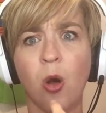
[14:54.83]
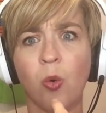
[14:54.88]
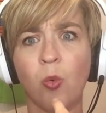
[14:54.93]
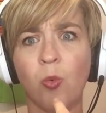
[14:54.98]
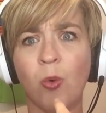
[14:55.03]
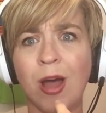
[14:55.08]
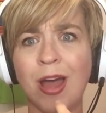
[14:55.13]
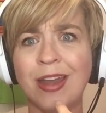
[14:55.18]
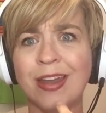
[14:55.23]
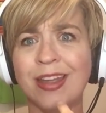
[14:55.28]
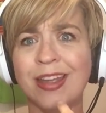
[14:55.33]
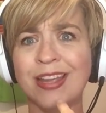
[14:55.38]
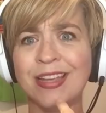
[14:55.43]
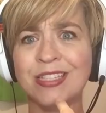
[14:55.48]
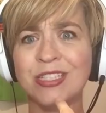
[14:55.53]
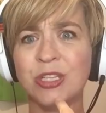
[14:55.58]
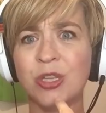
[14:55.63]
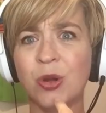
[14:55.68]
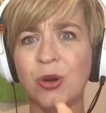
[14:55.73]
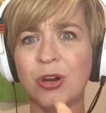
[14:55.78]
What
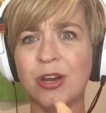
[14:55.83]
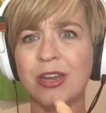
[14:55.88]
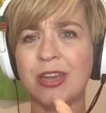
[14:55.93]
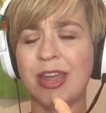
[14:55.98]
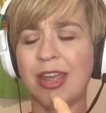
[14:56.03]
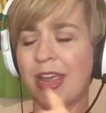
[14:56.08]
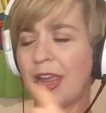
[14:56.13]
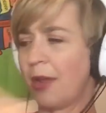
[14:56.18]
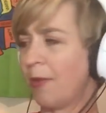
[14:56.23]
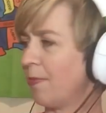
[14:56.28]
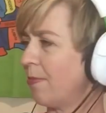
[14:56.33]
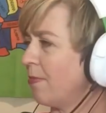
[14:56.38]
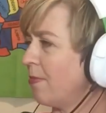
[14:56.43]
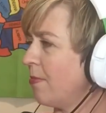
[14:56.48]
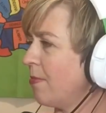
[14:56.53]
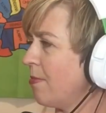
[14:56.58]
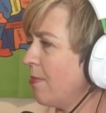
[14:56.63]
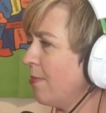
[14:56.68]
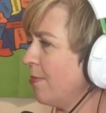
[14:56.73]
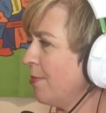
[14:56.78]
is your name?
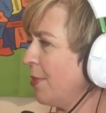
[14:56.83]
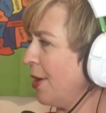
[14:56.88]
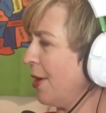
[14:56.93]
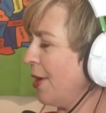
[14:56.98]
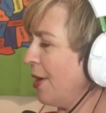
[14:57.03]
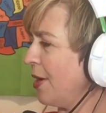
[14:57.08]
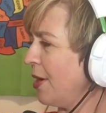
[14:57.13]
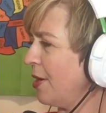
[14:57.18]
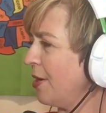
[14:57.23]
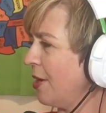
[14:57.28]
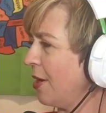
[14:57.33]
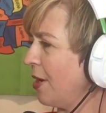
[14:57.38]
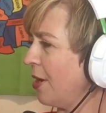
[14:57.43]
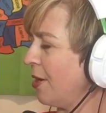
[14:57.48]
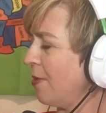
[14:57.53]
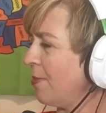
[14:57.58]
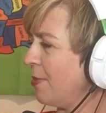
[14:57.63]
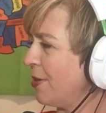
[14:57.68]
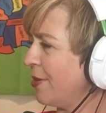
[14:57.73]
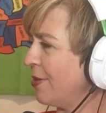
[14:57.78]
My
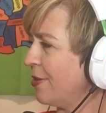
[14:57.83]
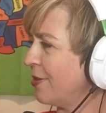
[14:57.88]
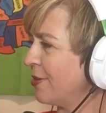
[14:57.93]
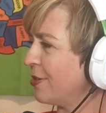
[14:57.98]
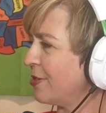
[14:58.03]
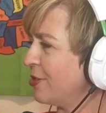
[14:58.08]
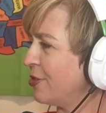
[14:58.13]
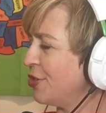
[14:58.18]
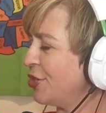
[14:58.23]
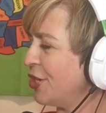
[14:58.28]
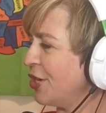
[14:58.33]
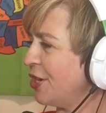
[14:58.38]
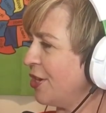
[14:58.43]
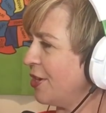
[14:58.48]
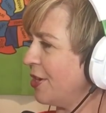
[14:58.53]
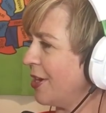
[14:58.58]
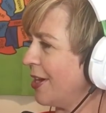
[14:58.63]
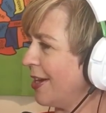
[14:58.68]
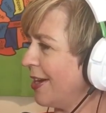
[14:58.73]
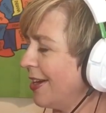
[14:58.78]
name is
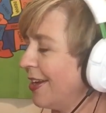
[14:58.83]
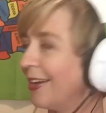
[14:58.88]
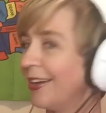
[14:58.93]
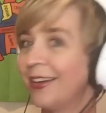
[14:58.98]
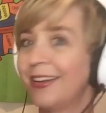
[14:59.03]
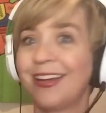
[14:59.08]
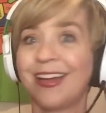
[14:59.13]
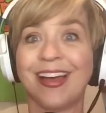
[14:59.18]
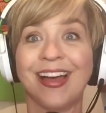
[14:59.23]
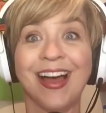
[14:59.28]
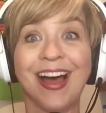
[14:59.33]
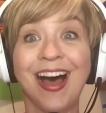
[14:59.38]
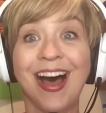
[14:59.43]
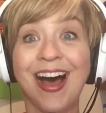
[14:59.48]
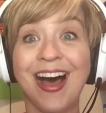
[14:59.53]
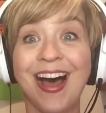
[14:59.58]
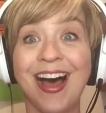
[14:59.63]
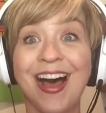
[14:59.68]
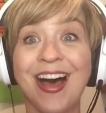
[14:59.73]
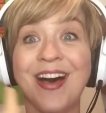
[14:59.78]
Gina.
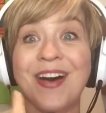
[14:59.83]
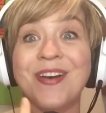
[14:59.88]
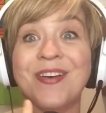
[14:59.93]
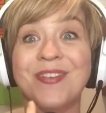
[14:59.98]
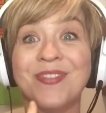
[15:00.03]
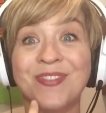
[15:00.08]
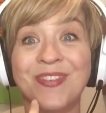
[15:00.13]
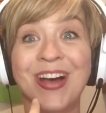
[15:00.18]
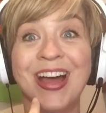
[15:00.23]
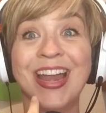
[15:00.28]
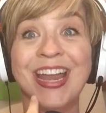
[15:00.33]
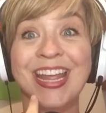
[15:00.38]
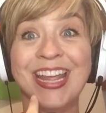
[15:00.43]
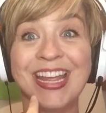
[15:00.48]
What